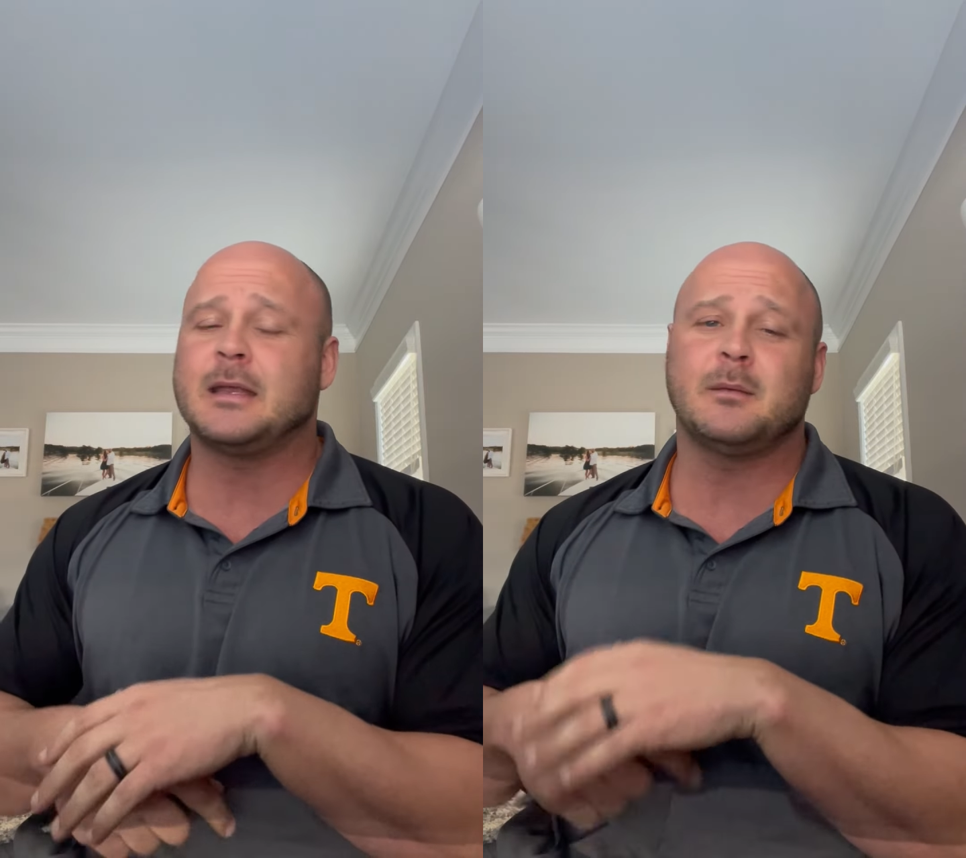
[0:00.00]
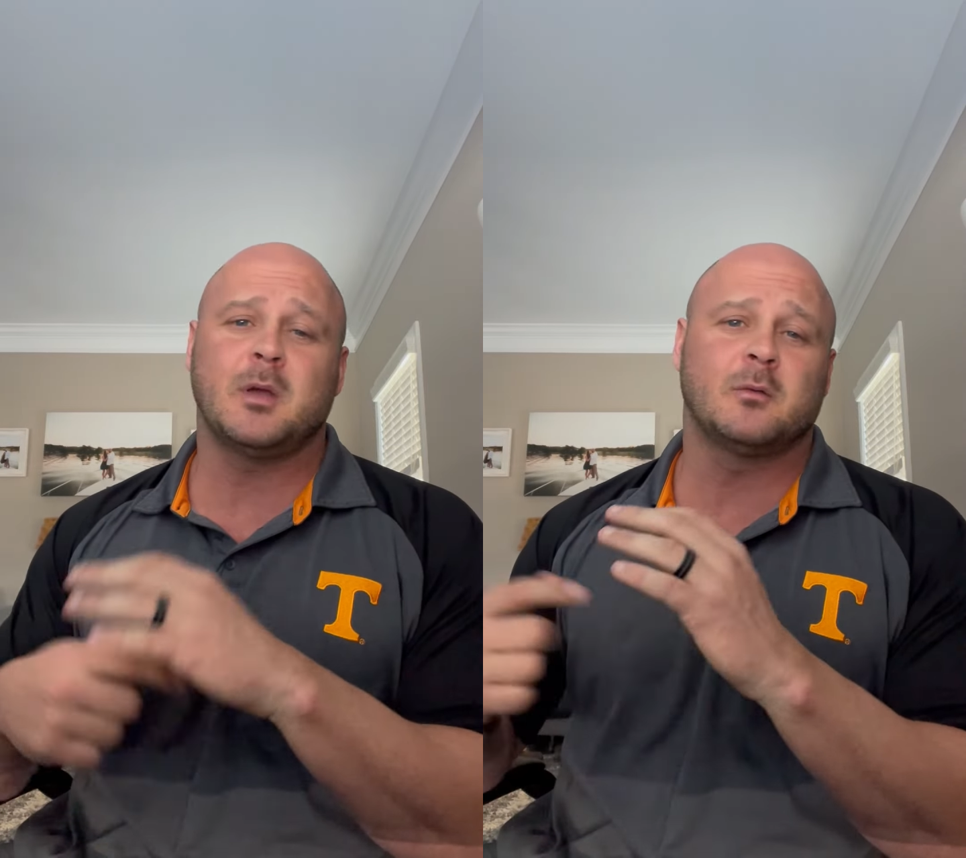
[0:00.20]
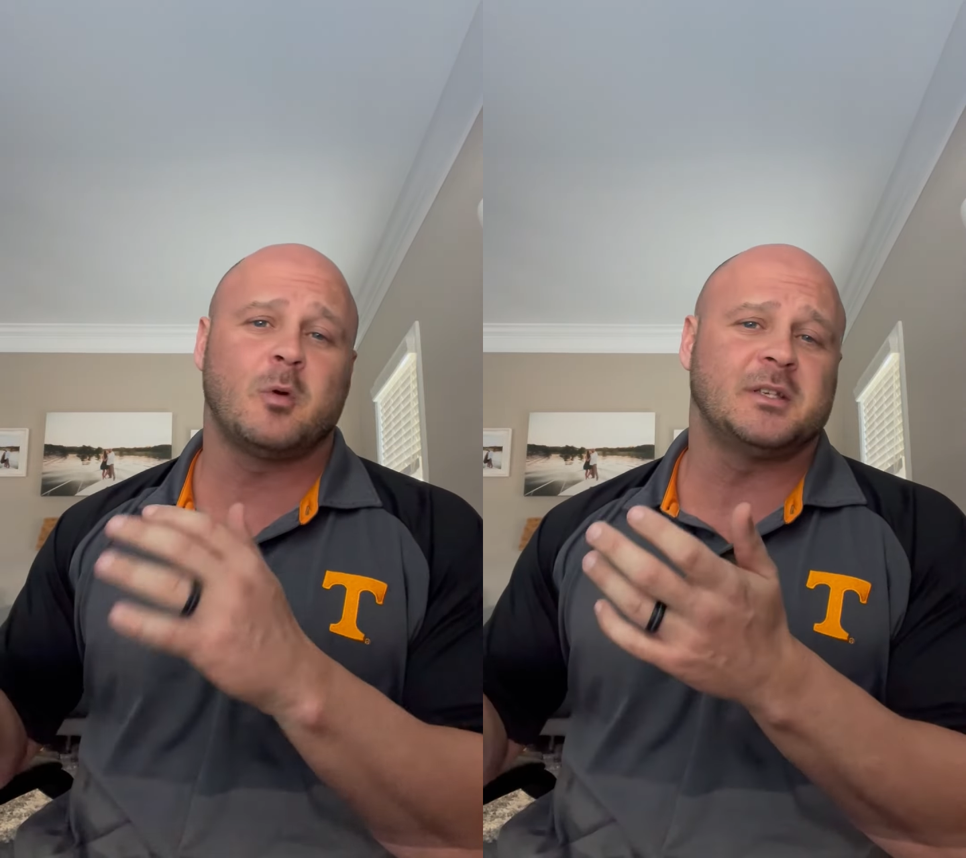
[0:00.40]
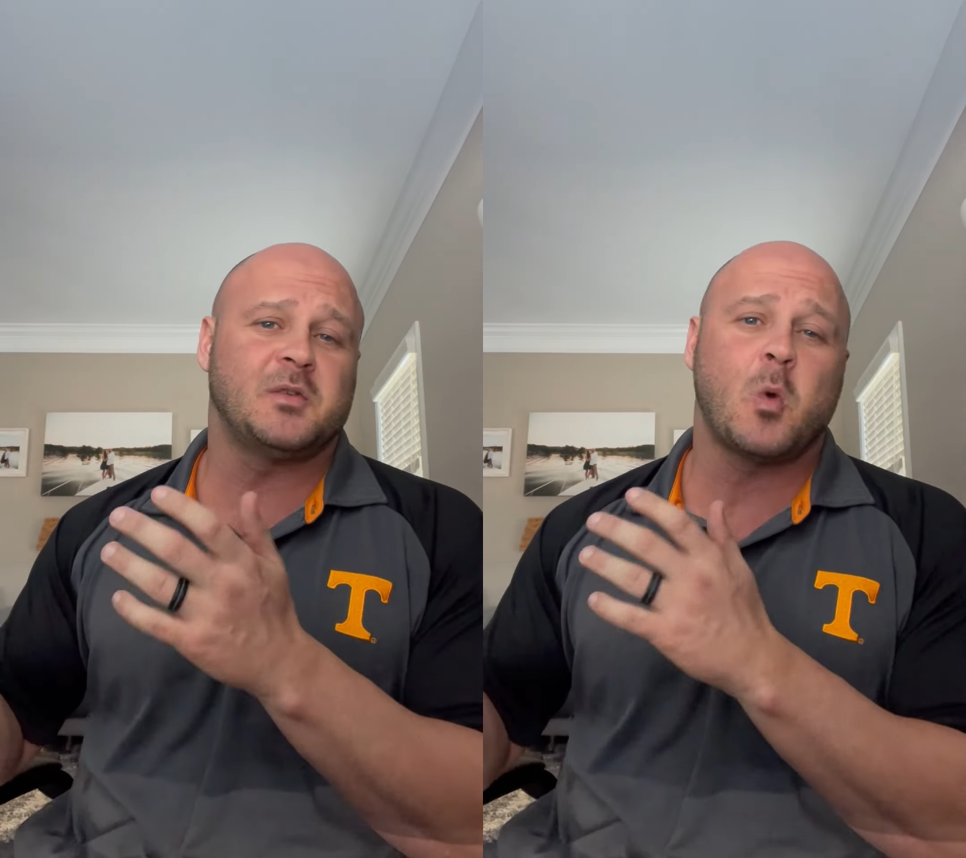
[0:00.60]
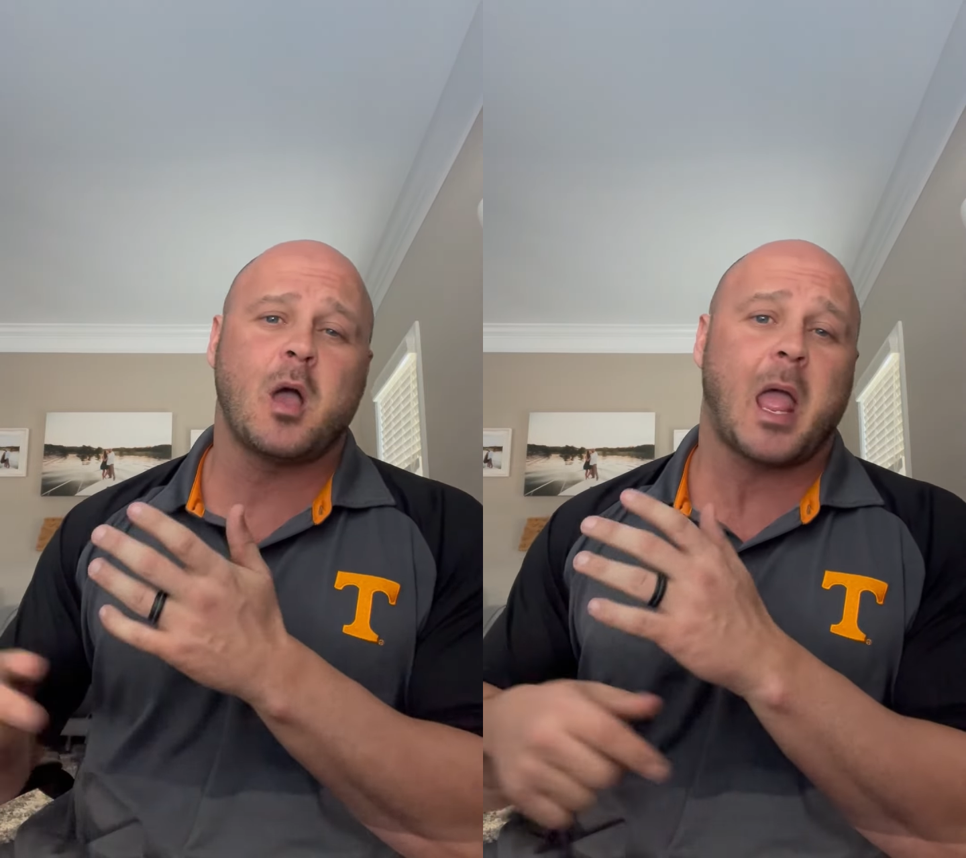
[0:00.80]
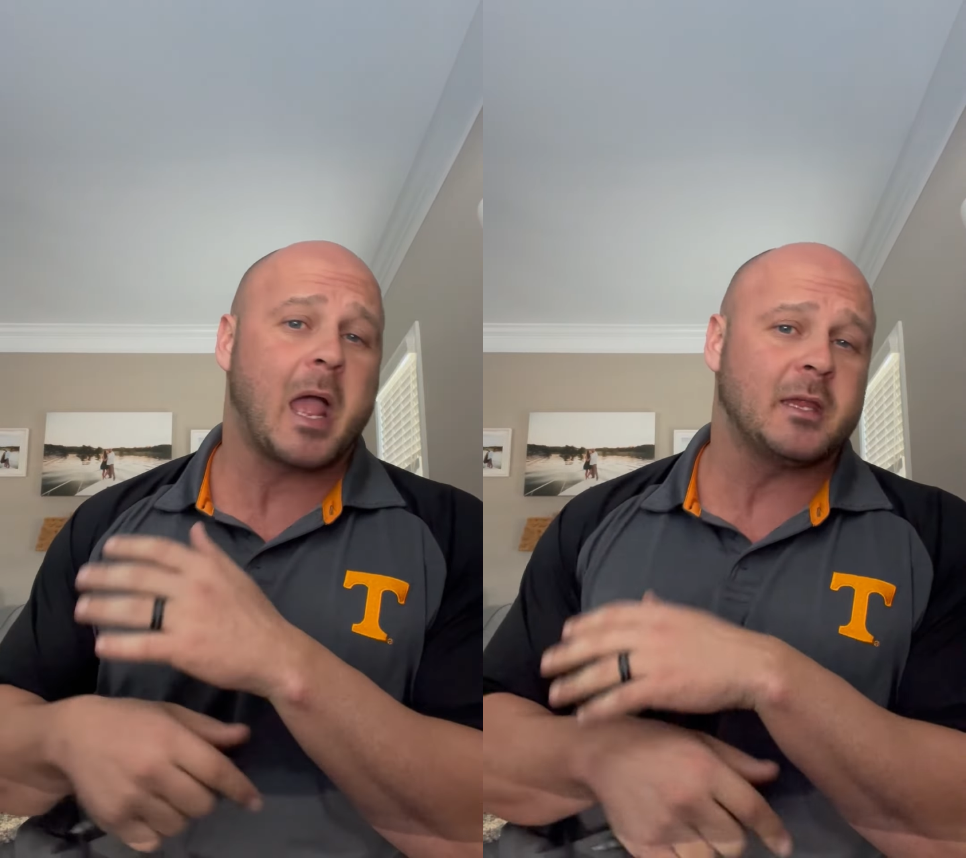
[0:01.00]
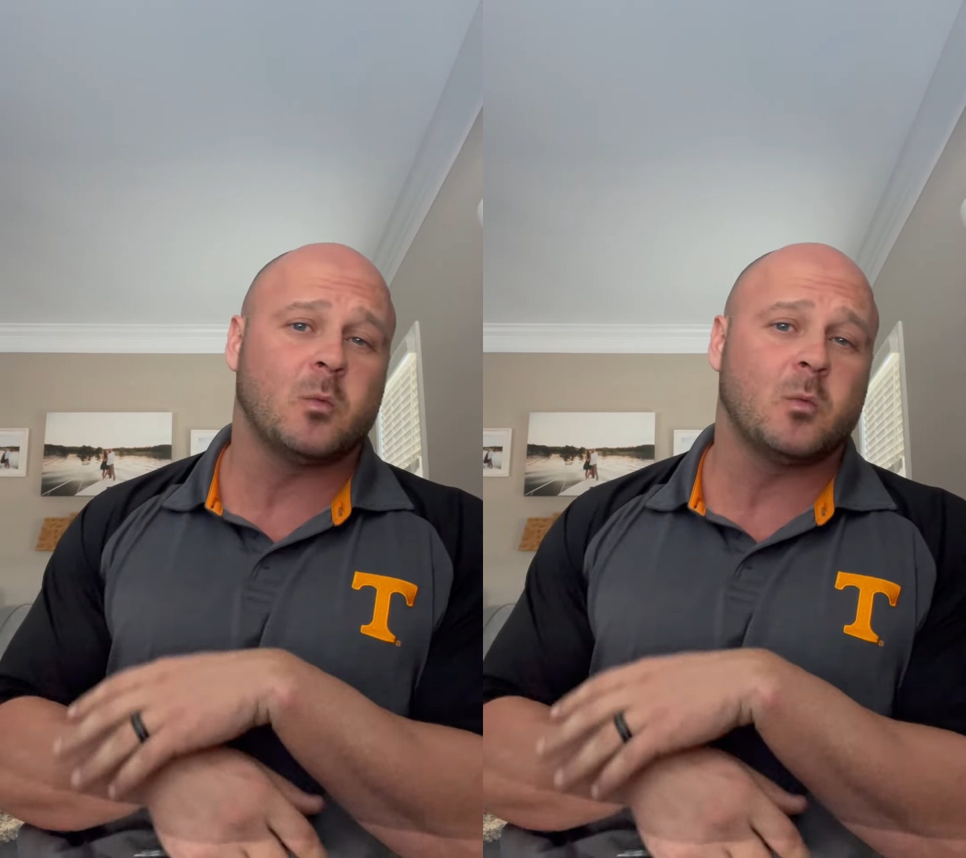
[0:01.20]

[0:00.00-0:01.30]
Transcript: You build what you want, how you